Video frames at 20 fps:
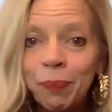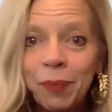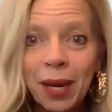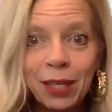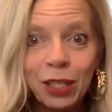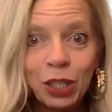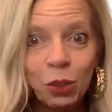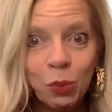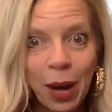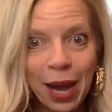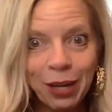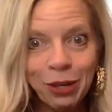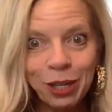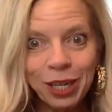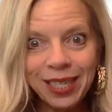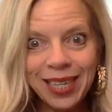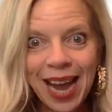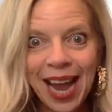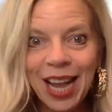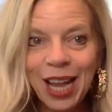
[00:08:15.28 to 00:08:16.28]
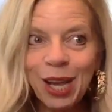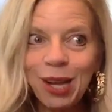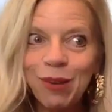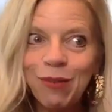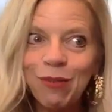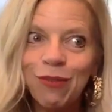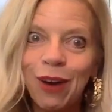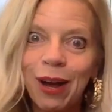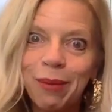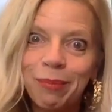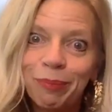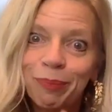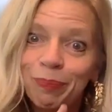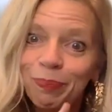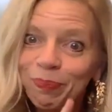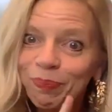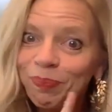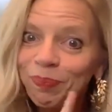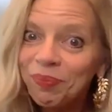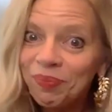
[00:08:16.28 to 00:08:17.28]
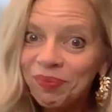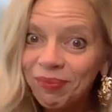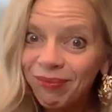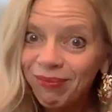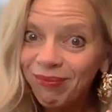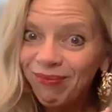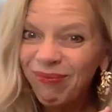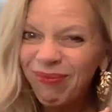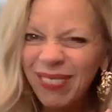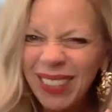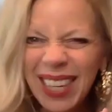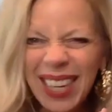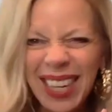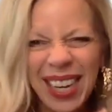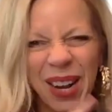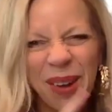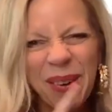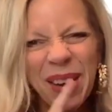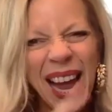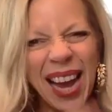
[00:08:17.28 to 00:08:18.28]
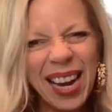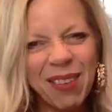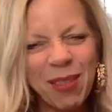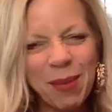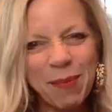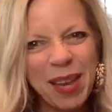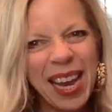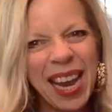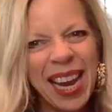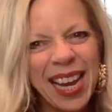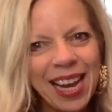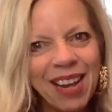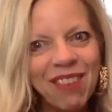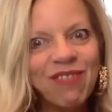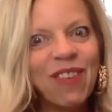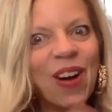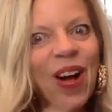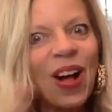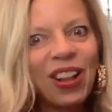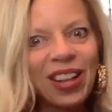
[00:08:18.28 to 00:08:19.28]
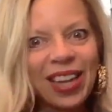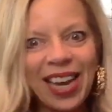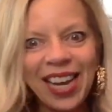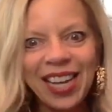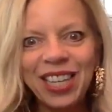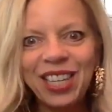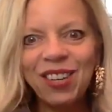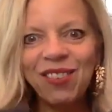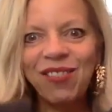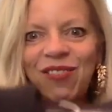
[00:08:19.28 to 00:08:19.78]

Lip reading: sweater to take you from, kind of the beginning of fall into